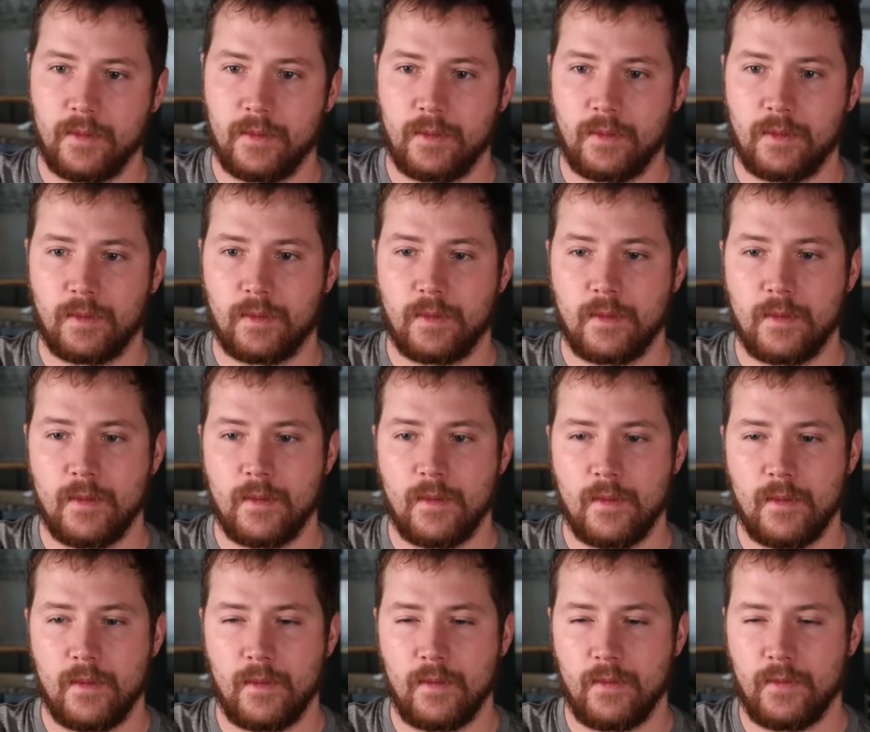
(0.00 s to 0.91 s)

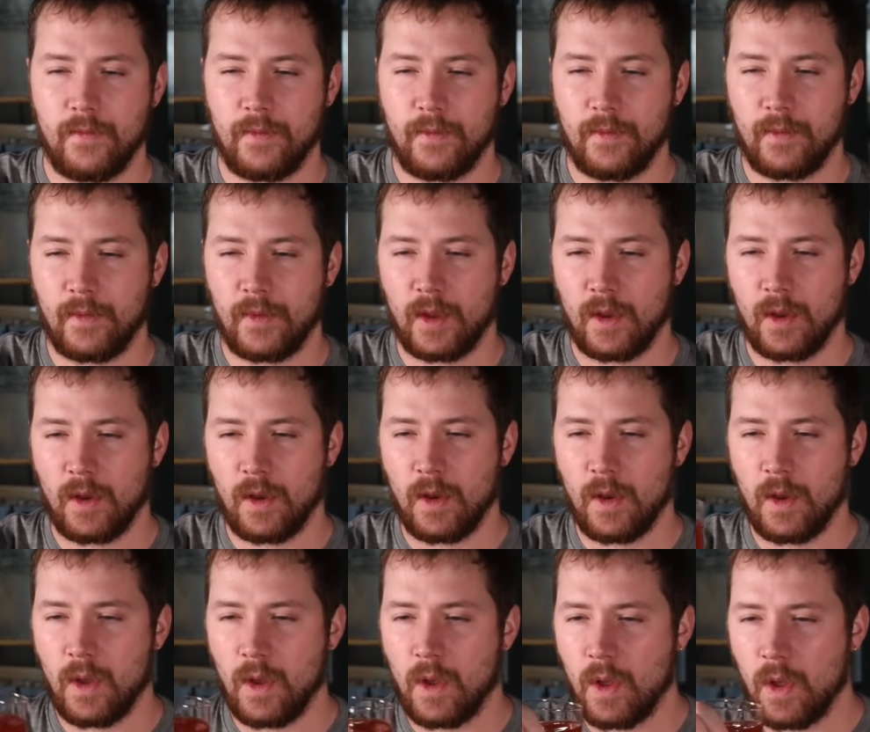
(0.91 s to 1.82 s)

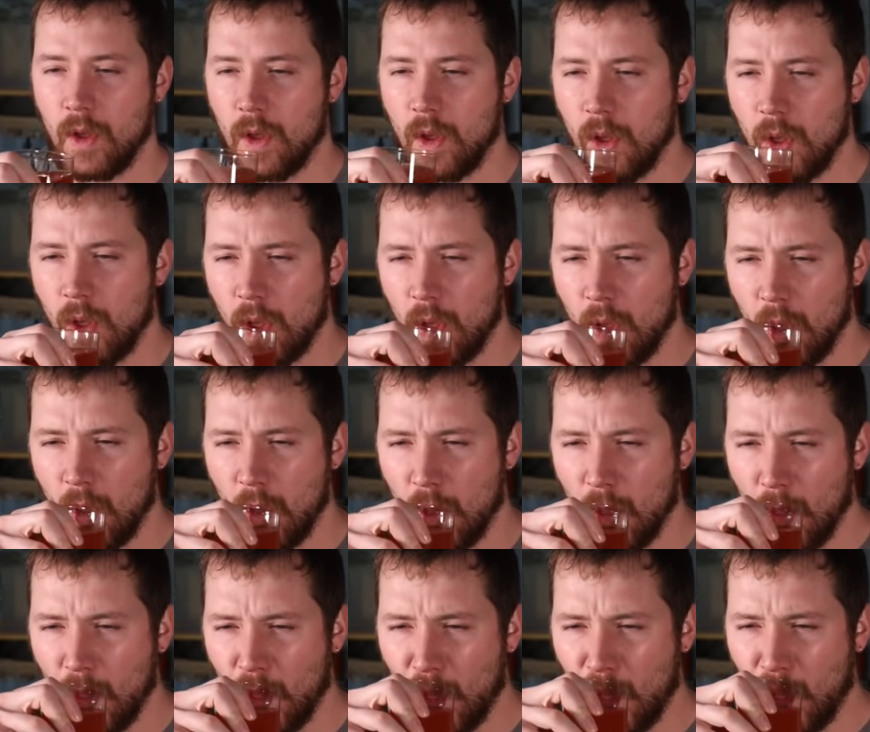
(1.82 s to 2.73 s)

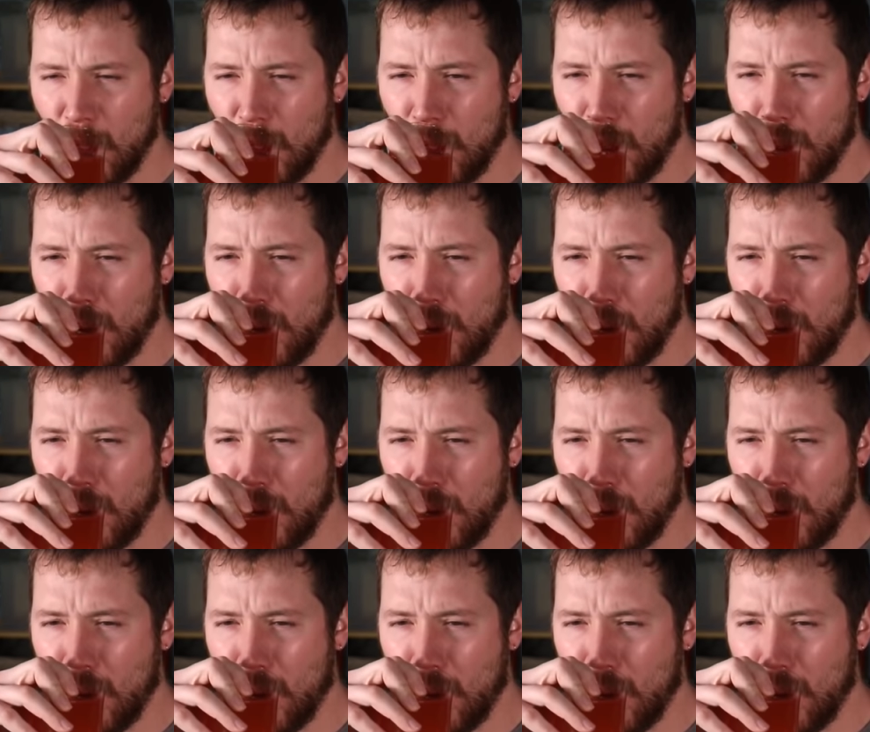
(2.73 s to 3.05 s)
No words are spoken by the person on screen.